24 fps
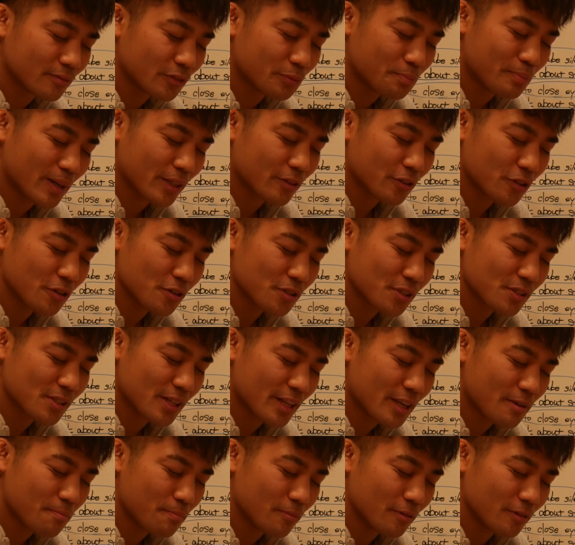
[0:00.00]
but don't
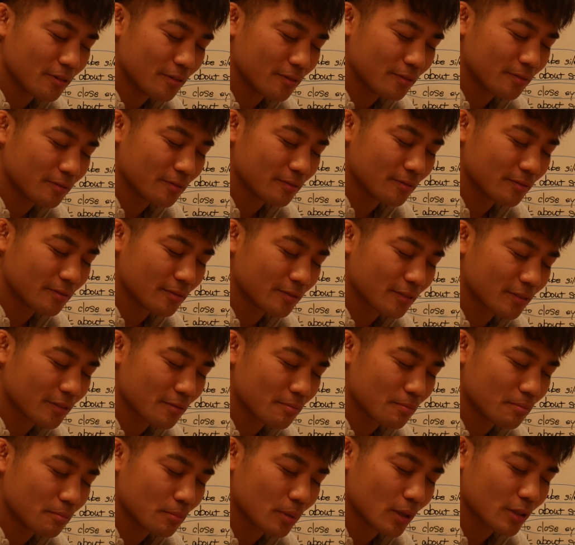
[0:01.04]
sleep,
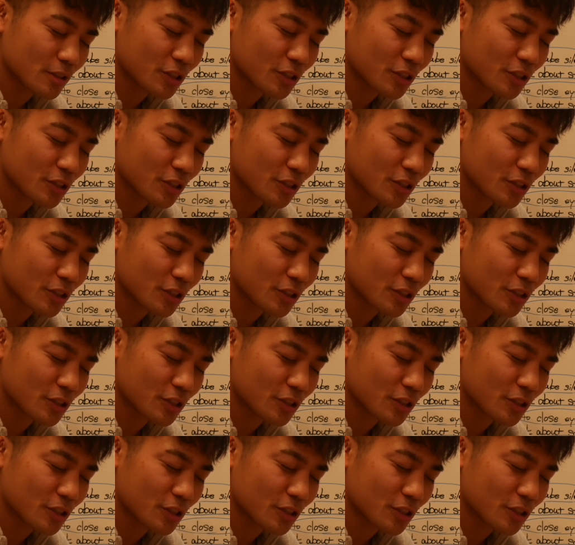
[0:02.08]
but